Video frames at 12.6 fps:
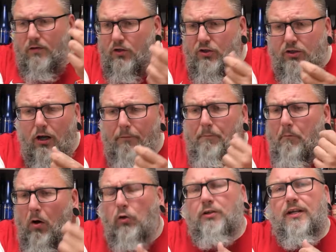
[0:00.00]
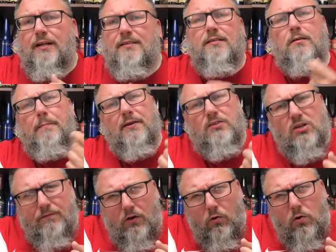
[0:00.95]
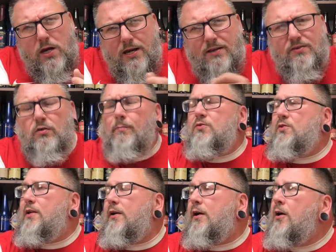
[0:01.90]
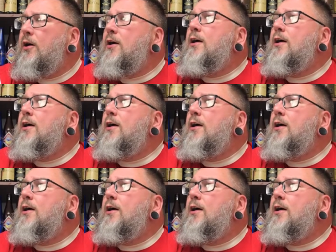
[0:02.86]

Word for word: soft maltiness, a little bit of soft odiness almost in there.